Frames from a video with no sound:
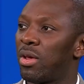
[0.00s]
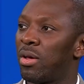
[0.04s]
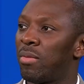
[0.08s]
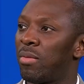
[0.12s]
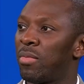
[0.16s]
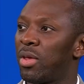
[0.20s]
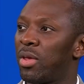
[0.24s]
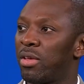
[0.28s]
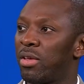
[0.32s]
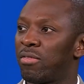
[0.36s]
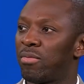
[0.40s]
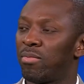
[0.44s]

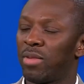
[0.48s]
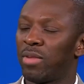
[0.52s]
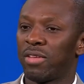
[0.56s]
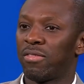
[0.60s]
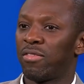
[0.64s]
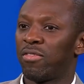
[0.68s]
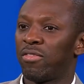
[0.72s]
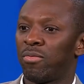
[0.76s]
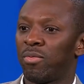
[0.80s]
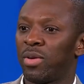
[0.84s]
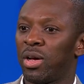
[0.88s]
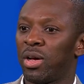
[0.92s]
It's
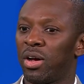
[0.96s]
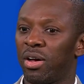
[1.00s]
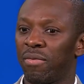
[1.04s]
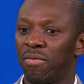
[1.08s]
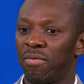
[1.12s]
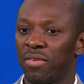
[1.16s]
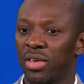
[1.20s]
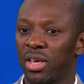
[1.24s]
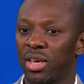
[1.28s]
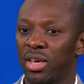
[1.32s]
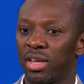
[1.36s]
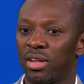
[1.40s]
massive. But I
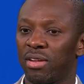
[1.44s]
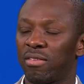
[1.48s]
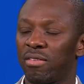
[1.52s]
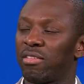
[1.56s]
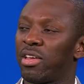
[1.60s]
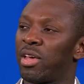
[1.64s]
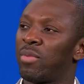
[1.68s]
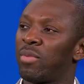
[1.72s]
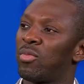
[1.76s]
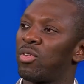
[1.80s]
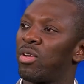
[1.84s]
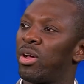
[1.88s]
think at the
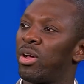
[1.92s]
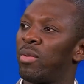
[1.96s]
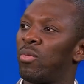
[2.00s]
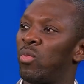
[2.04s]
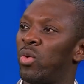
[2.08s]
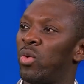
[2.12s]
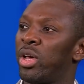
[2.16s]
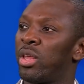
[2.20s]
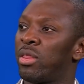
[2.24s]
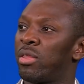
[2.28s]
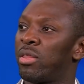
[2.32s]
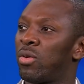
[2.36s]
same time,
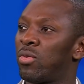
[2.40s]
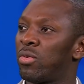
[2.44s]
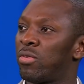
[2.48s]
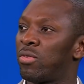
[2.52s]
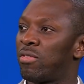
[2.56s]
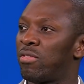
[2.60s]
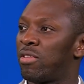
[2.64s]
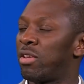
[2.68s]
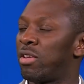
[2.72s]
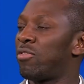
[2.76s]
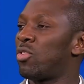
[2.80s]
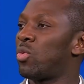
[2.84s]
where those
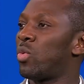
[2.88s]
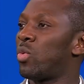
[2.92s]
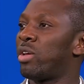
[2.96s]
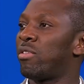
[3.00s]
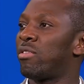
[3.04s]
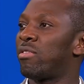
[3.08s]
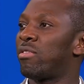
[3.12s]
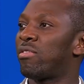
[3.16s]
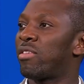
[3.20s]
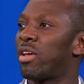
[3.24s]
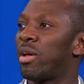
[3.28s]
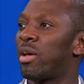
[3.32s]

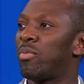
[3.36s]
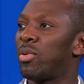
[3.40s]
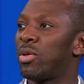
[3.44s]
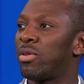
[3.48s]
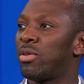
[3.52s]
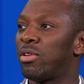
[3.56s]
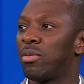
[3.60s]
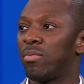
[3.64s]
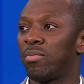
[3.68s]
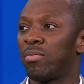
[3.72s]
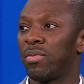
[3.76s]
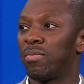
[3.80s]
situations
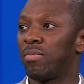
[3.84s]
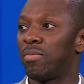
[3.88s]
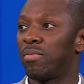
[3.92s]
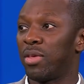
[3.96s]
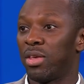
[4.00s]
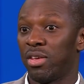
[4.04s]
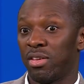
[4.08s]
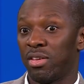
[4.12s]
happen,